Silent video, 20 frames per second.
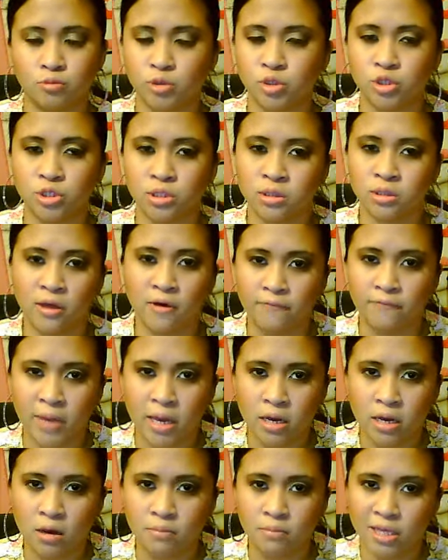We just love
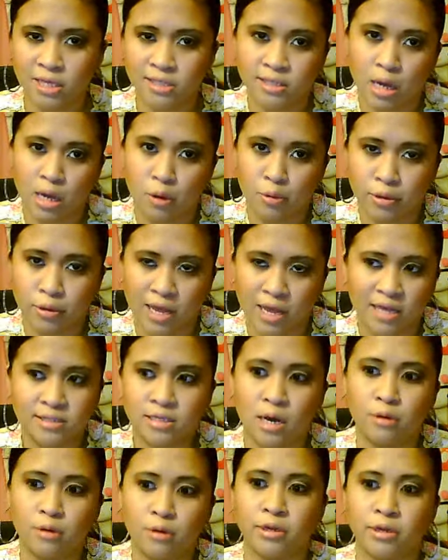makeup. That's how it
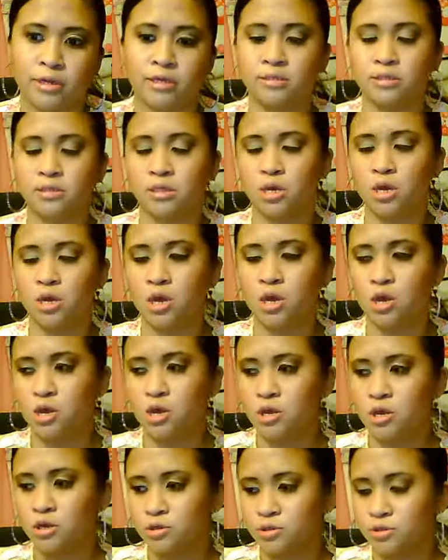that's how it is.
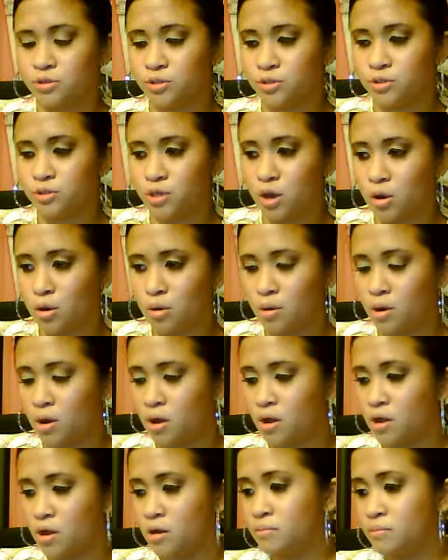So,
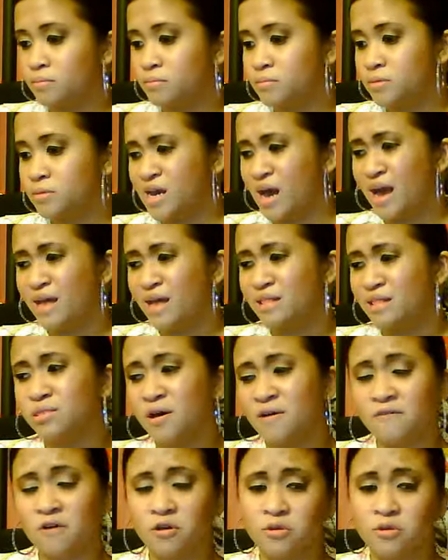um, yeah, I
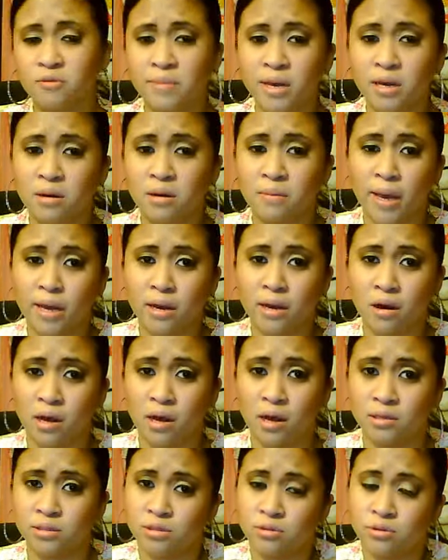love all the makeup I
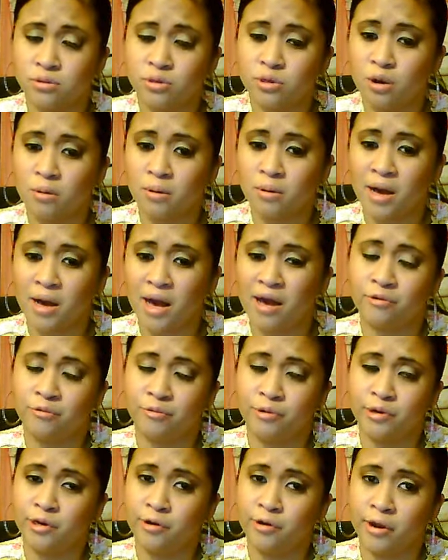got. So, you know, I
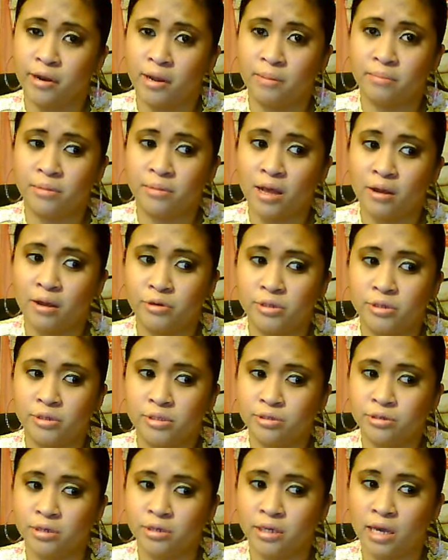don't regret it. I'm not
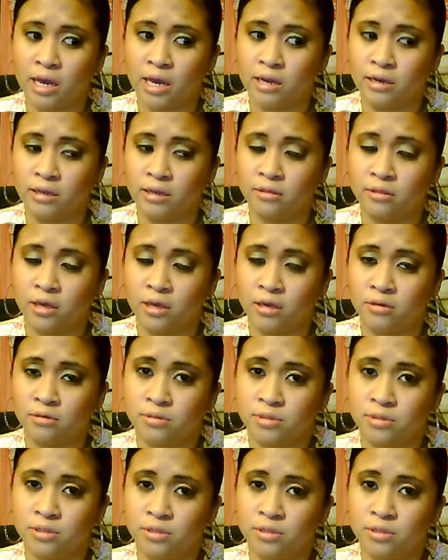returning anything.